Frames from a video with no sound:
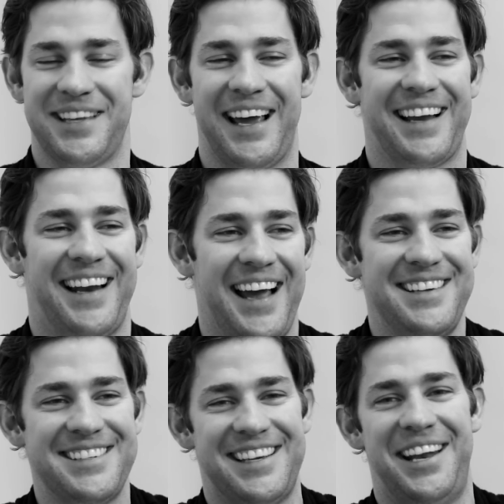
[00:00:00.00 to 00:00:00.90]
was like, can I
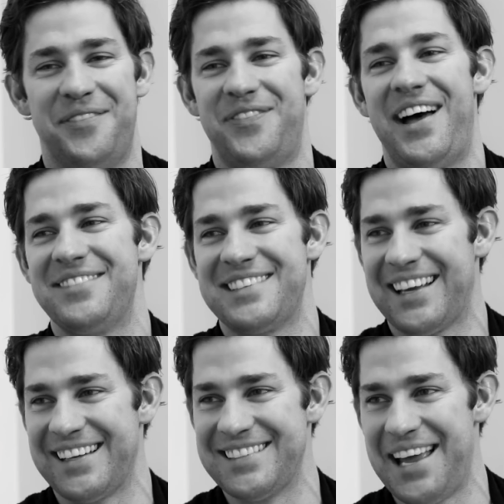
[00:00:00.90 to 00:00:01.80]
just get a five
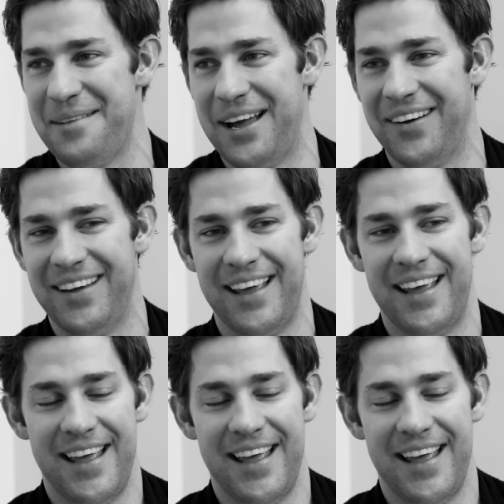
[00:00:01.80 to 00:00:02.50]
second timeout?